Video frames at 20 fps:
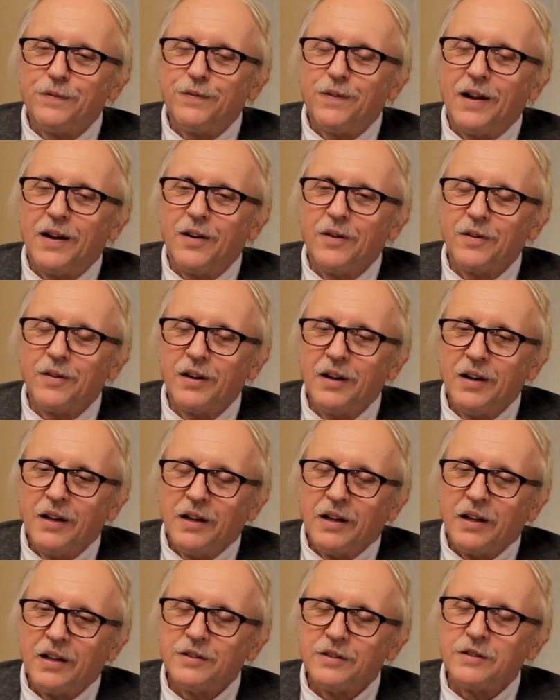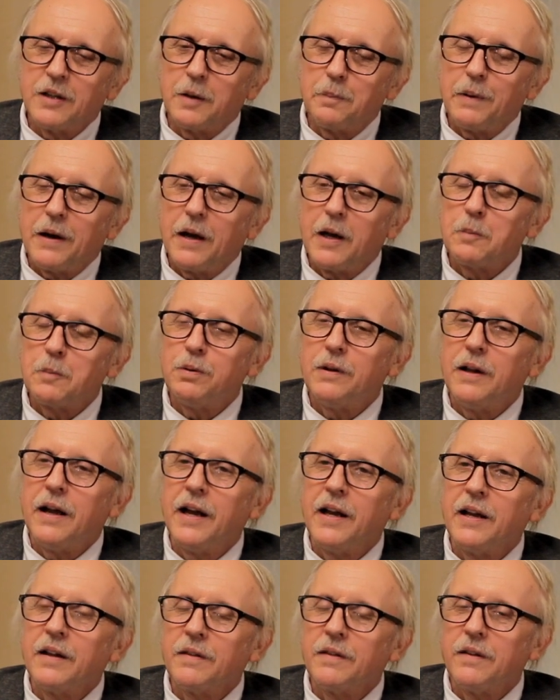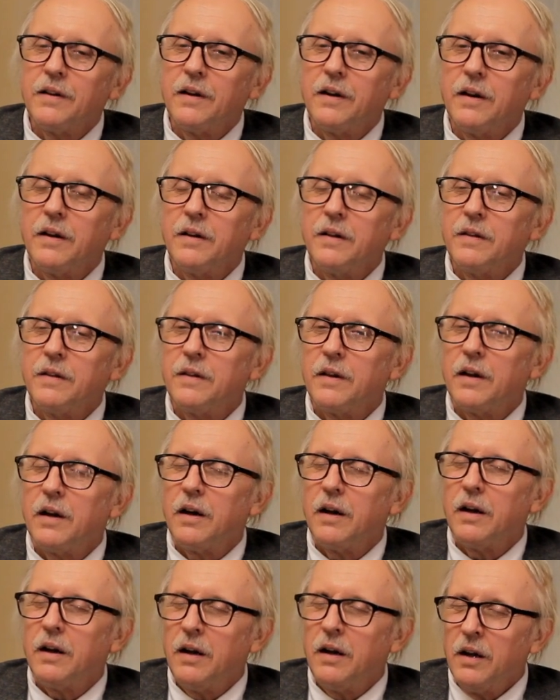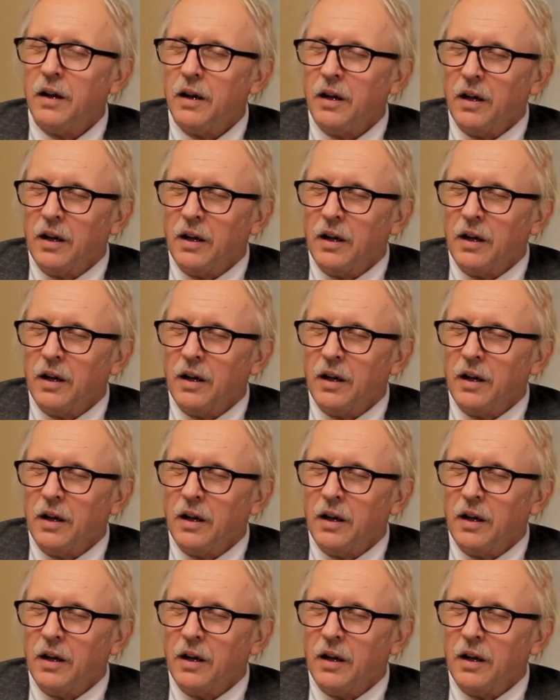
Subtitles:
we found is that by applying the